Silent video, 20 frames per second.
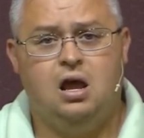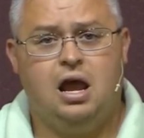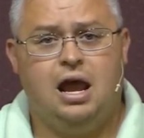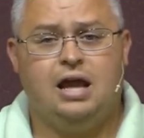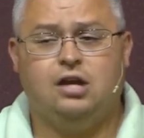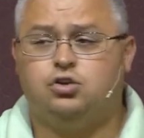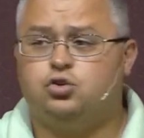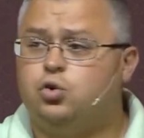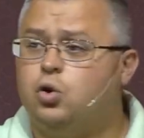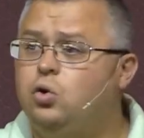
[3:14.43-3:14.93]

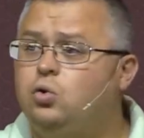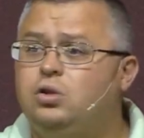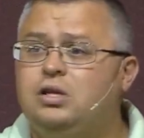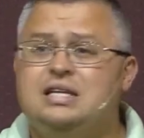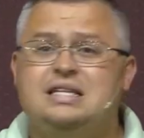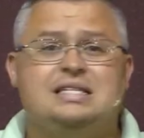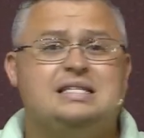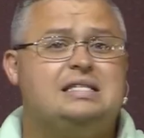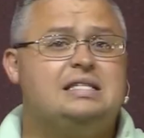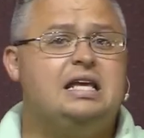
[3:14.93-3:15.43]
And truly,
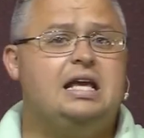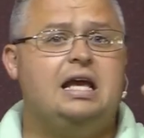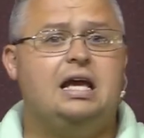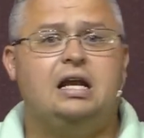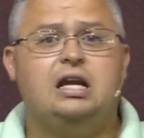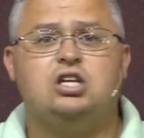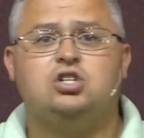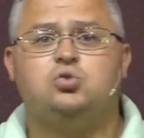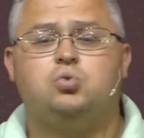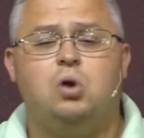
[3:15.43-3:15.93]

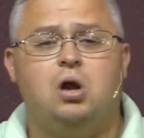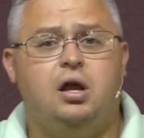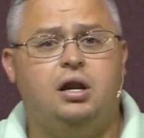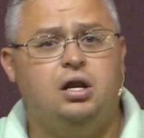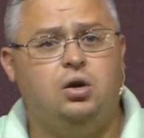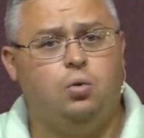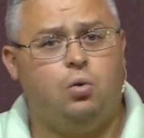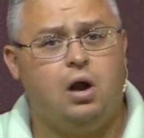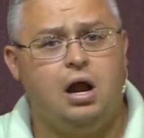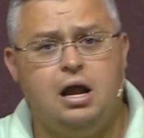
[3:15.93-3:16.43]
sin is
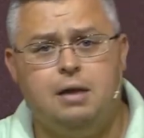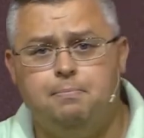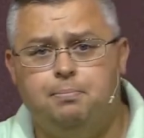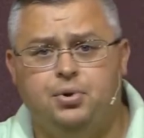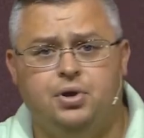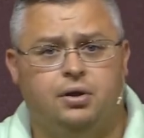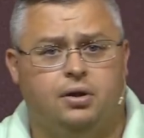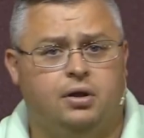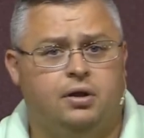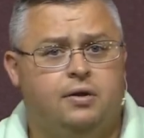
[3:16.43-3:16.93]
running
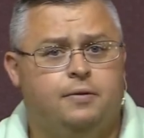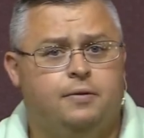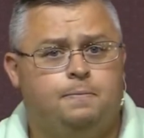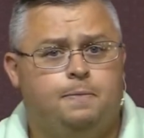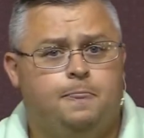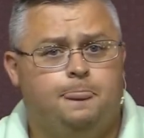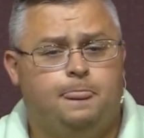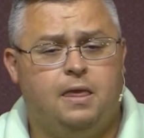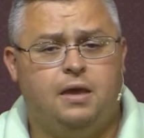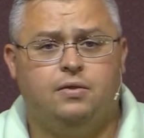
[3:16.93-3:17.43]
rampant
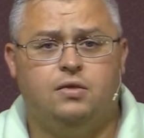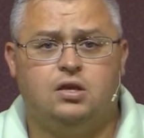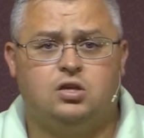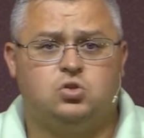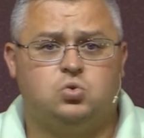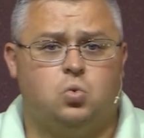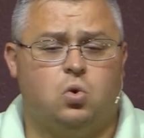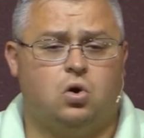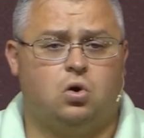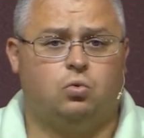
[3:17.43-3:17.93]
in
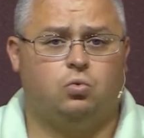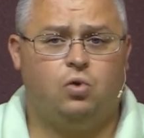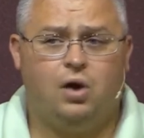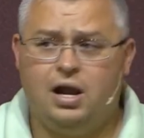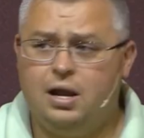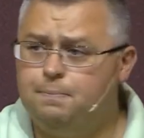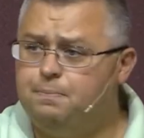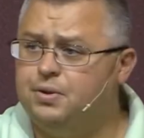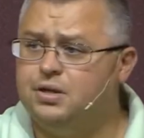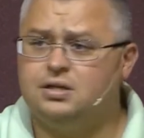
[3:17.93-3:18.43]
this world,
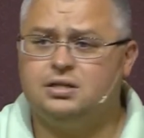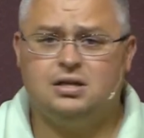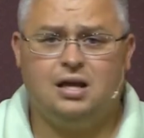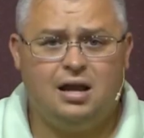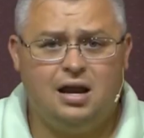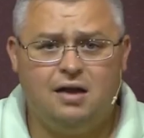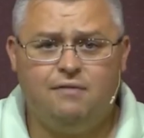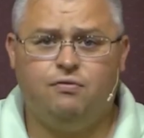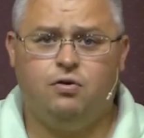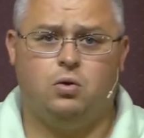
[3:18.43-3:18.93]
rampant
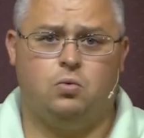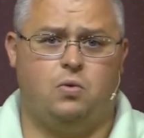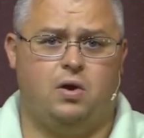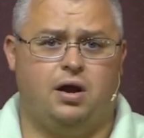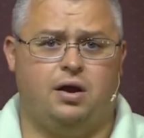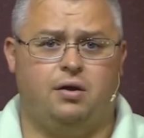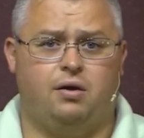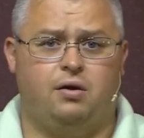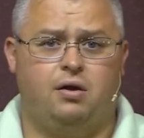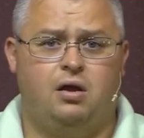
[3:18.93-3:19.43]

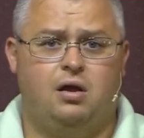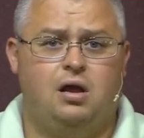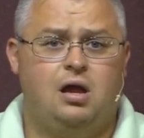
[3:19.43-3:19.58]
everywhere.